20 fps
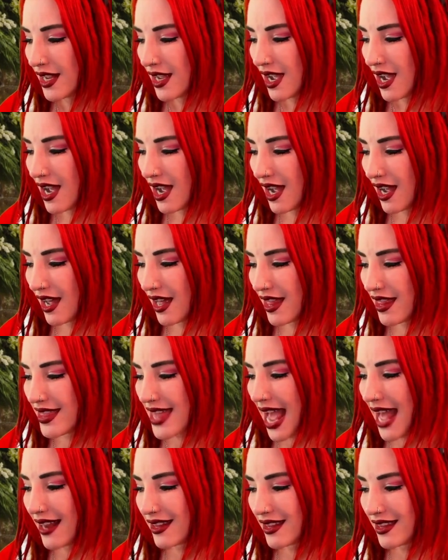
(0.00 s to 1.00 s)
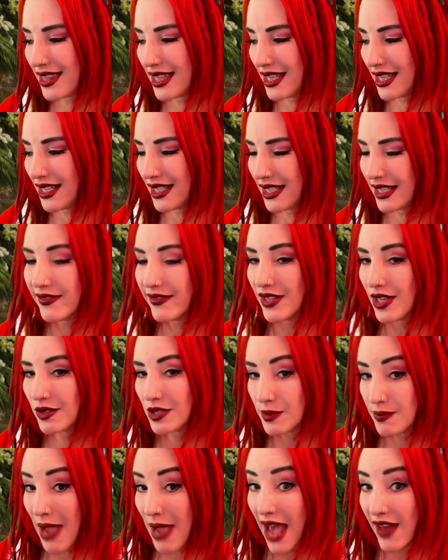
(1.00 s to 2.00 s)
that even though it's
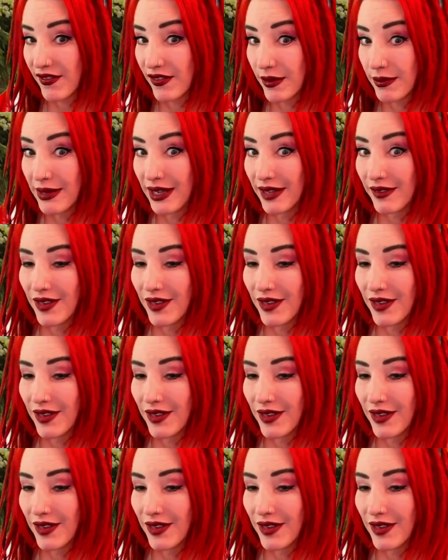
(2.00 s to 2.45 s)
bad for me